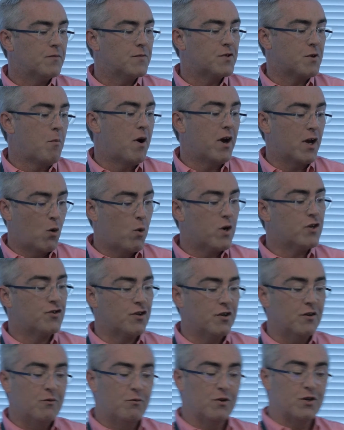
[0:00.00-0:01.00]
So my
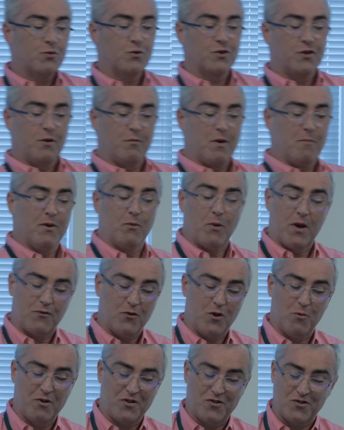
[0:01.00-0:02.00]
question, which was going to be midway
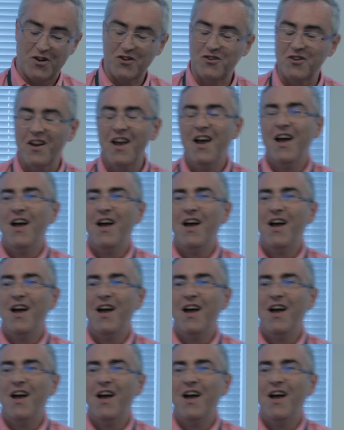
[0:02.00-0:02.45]
through the presentation,